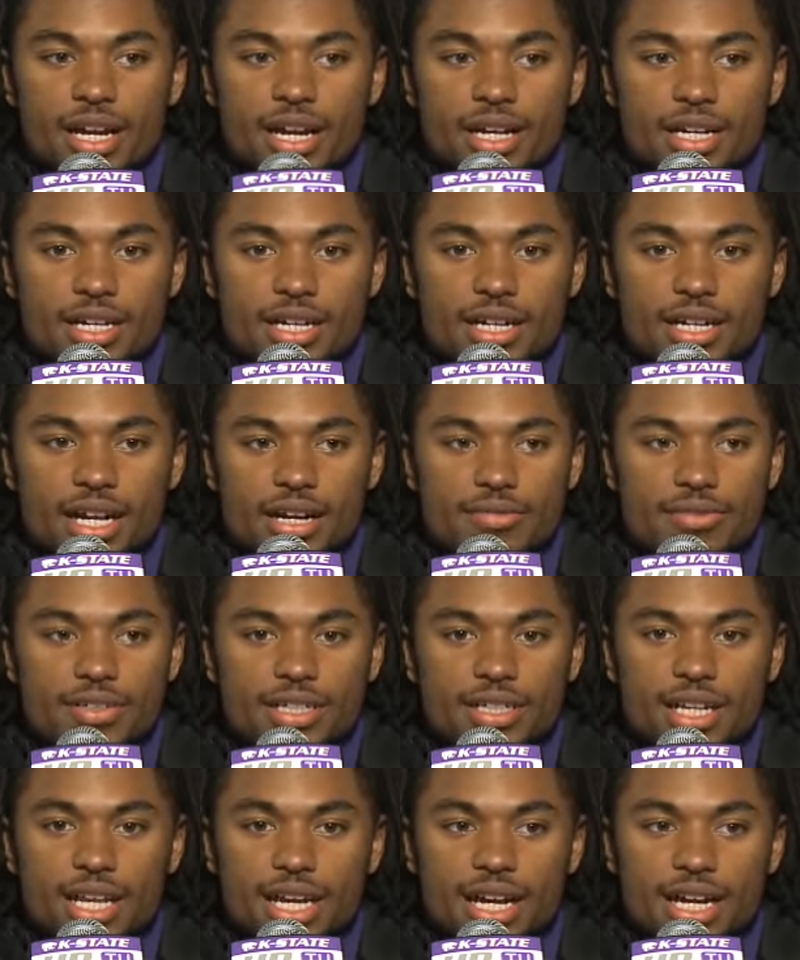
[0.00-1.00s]
I
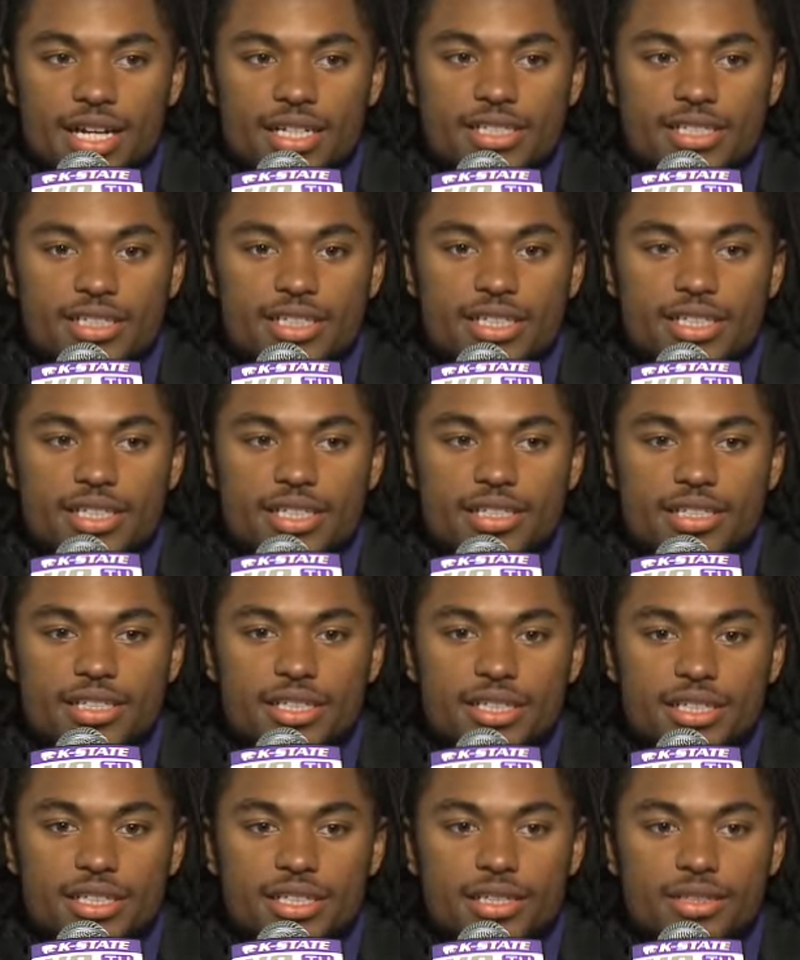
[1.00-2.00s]
feel like I just needed
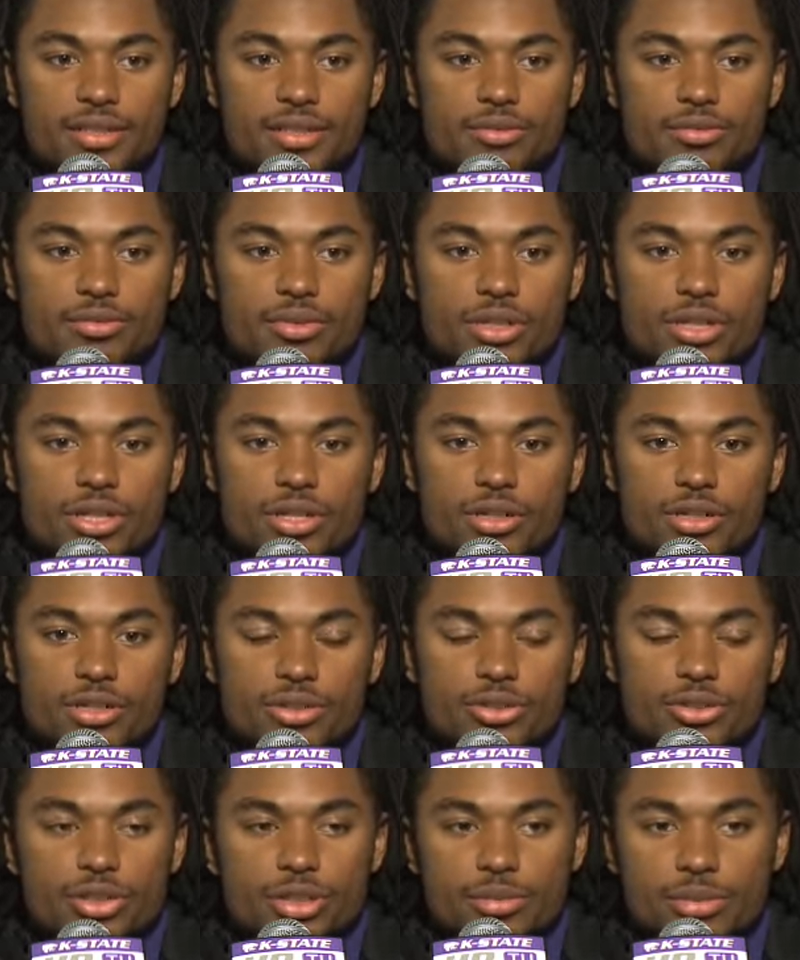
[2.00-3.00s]
to
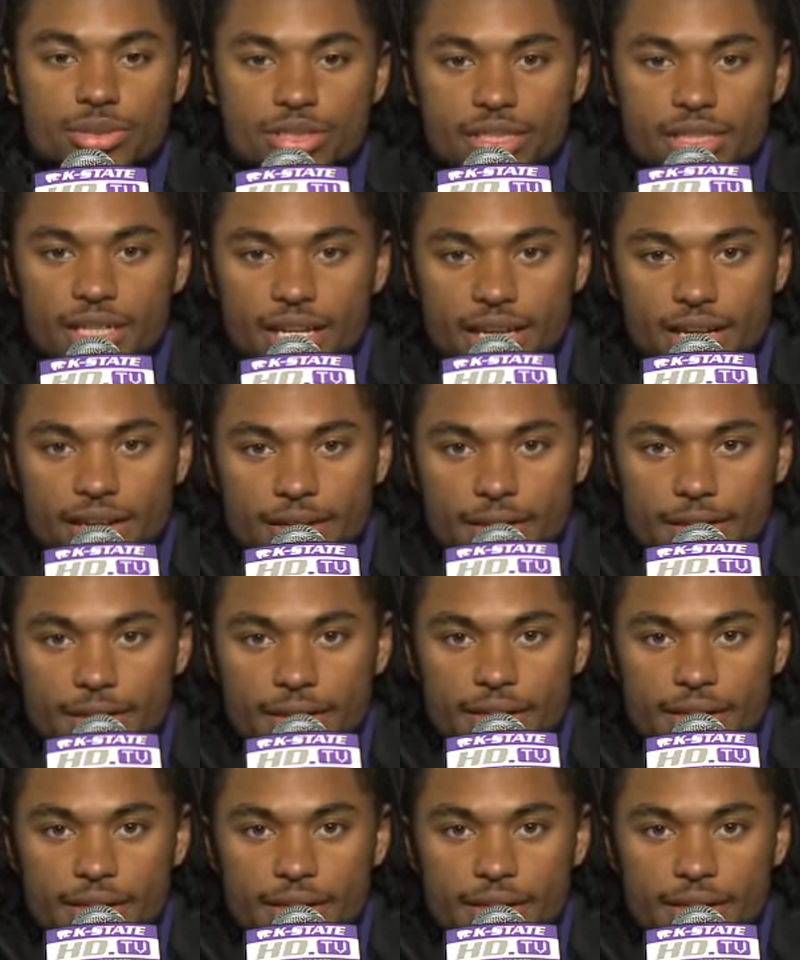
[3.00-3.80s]
contribute to that,